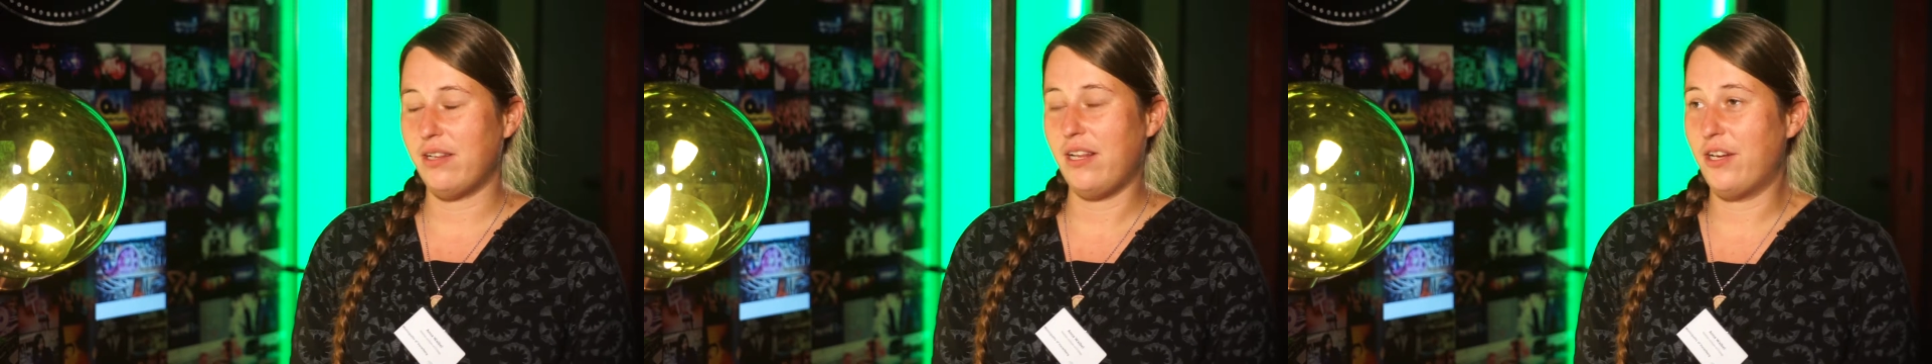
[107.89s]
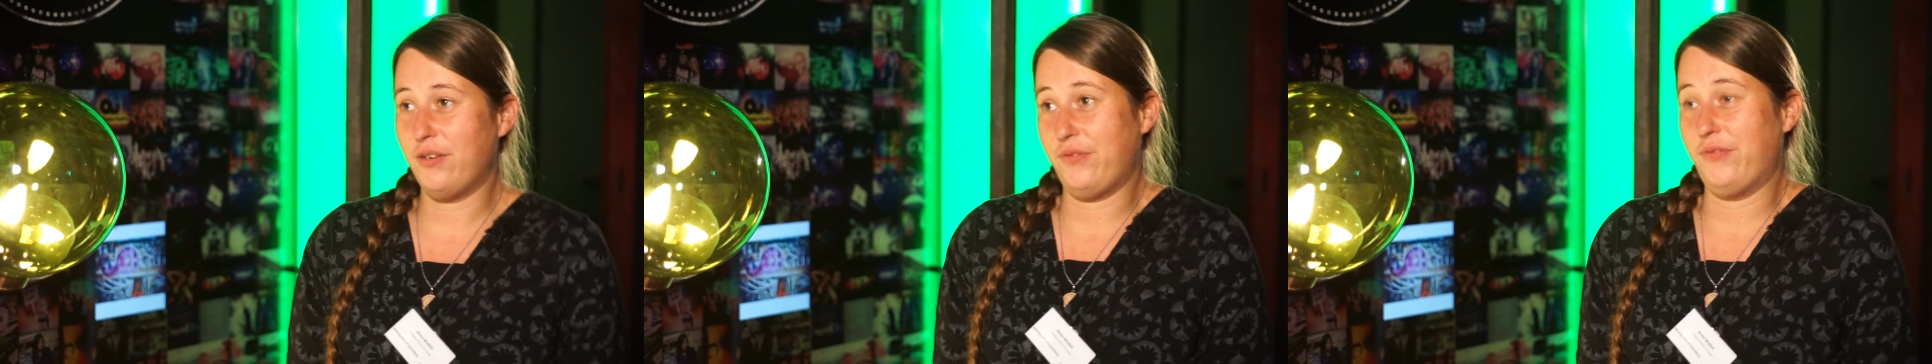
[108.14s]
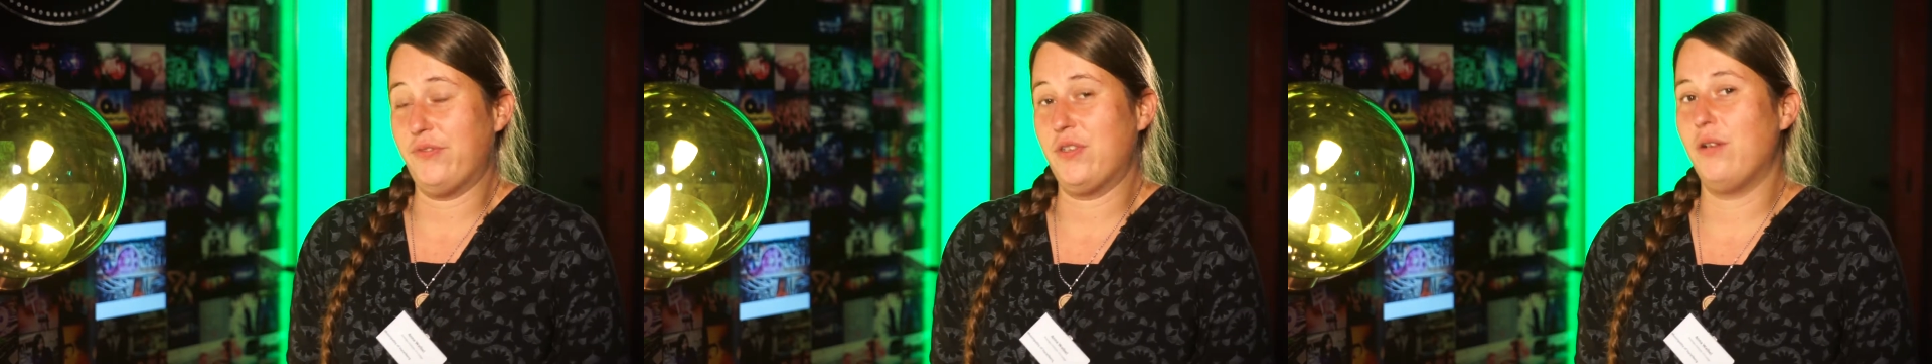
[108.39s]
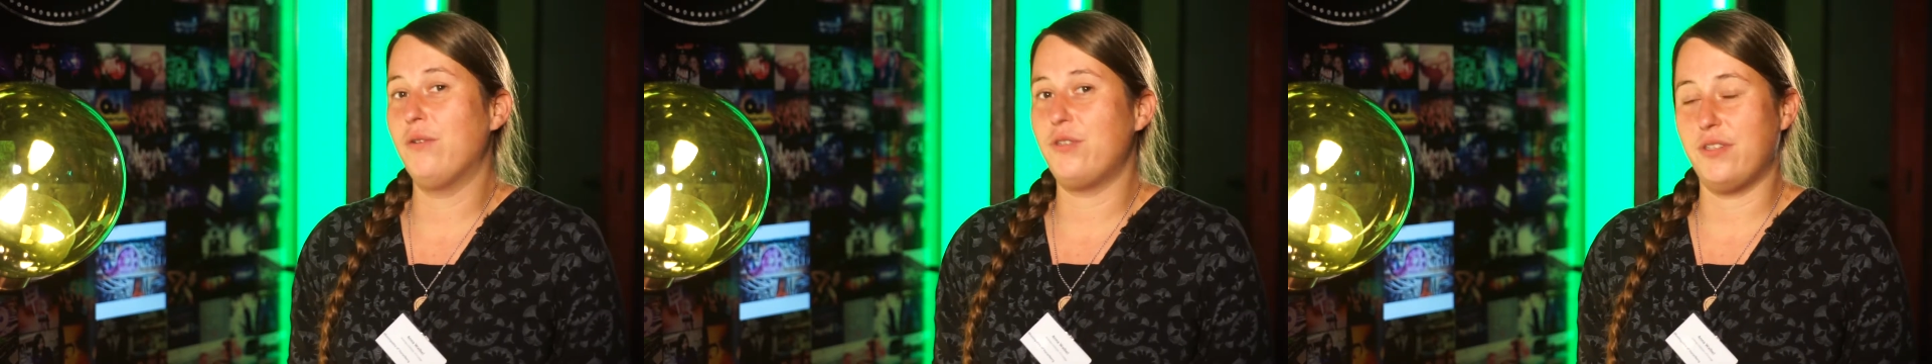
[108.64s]
are a lot of
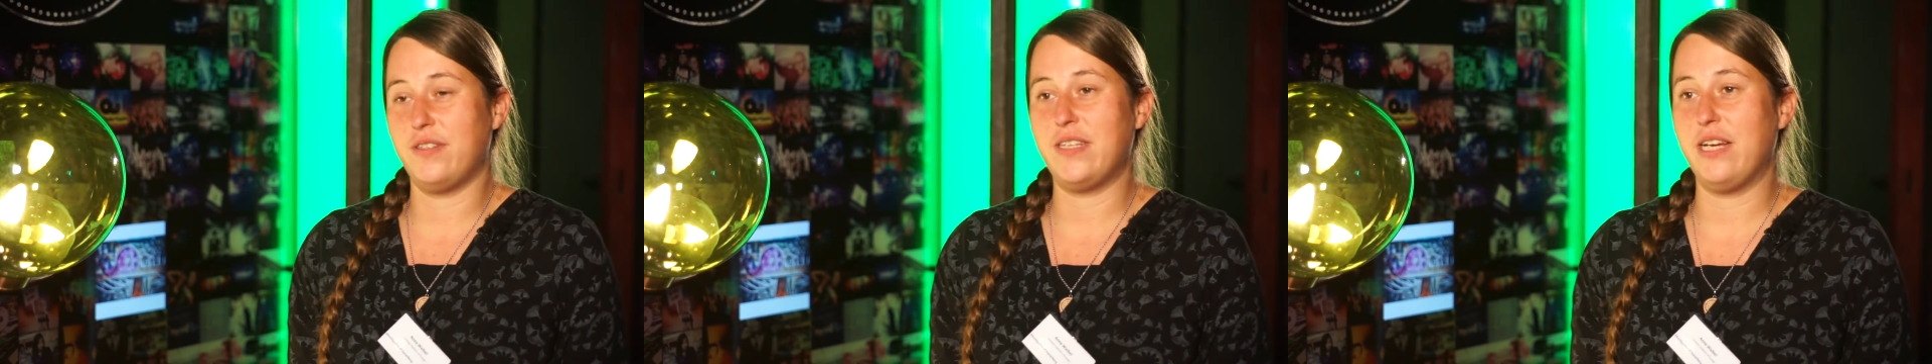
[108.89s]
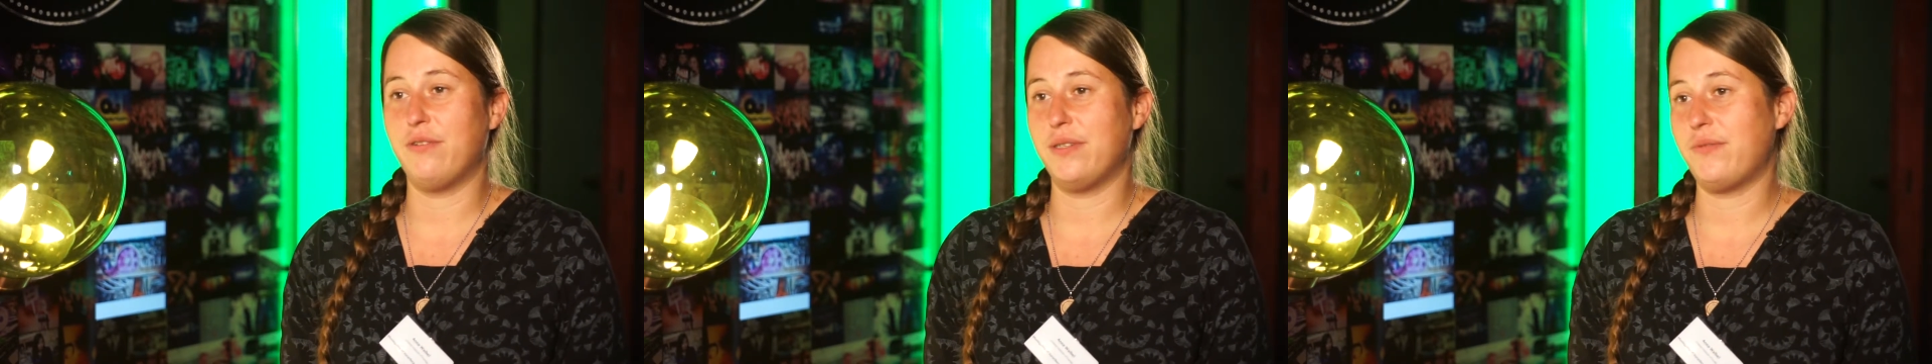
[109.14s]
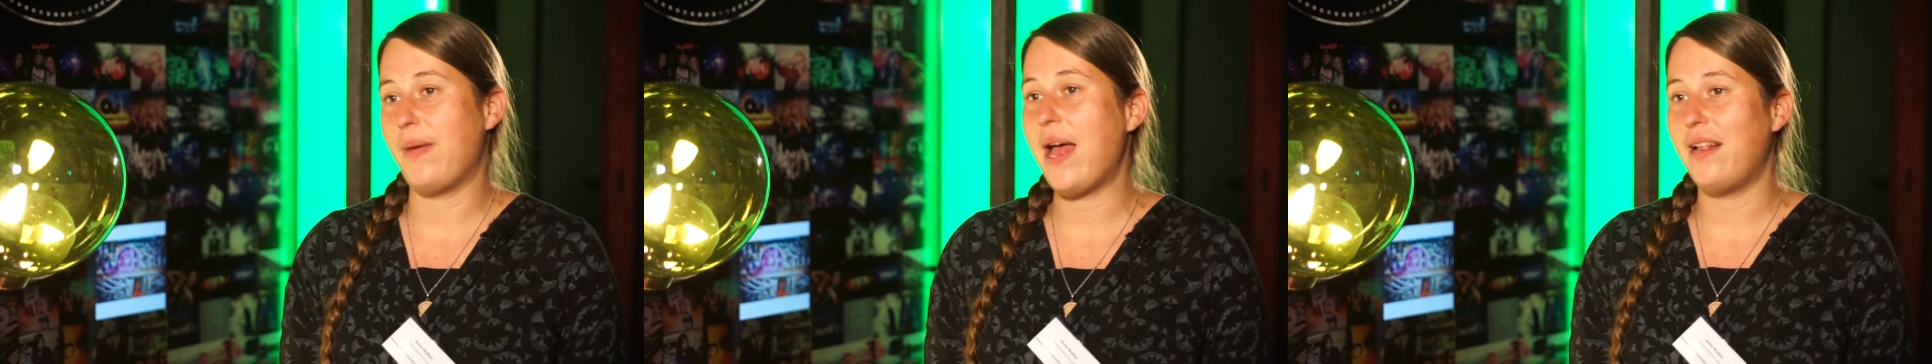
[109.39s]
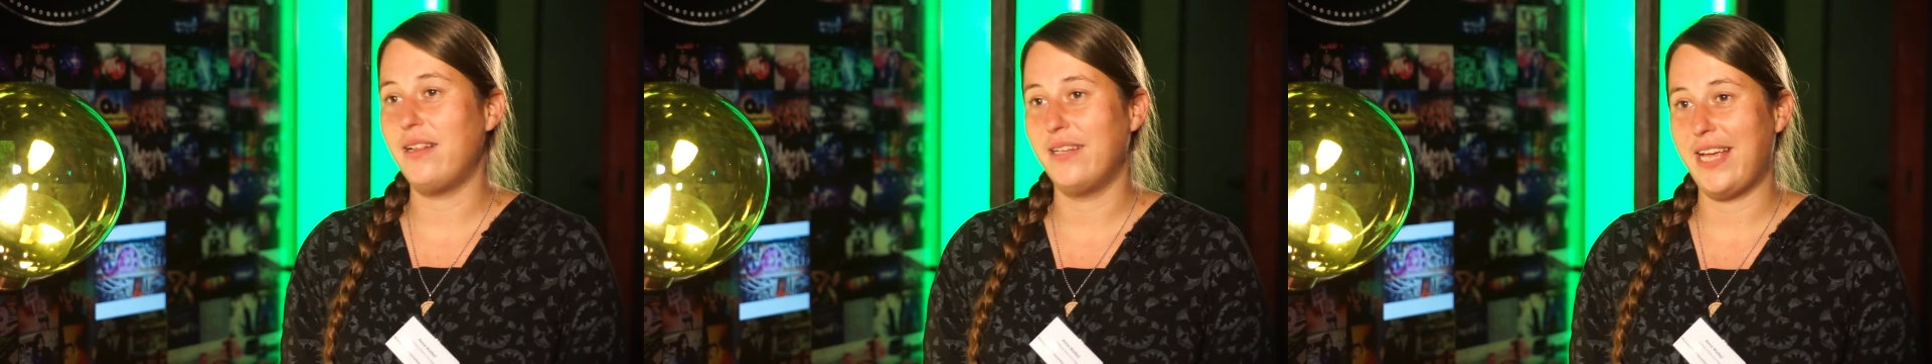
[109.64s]
solutions here as
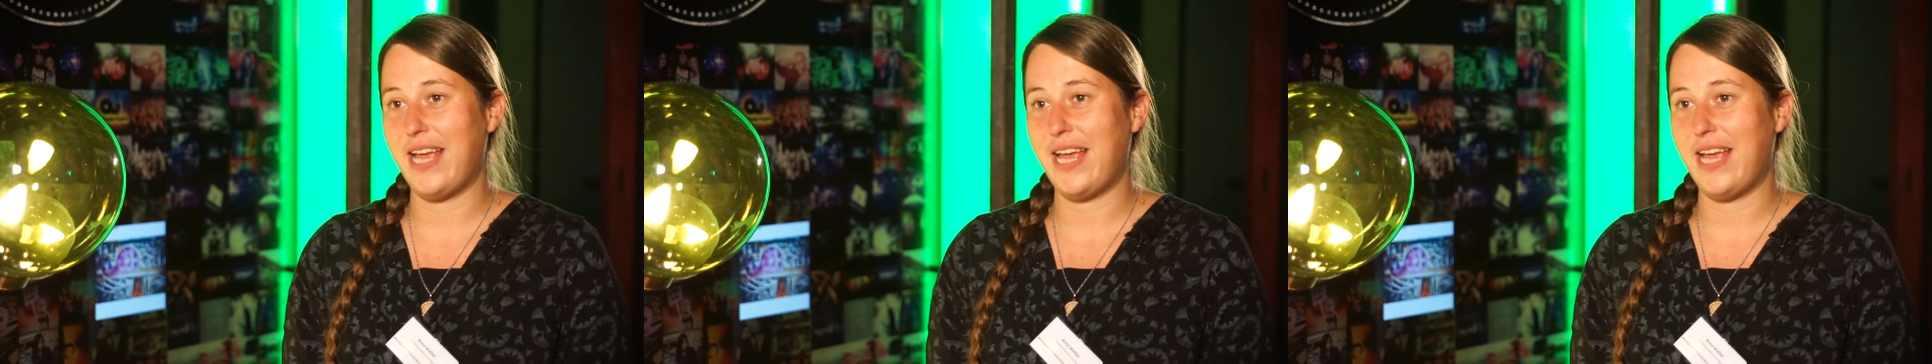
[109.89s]
well.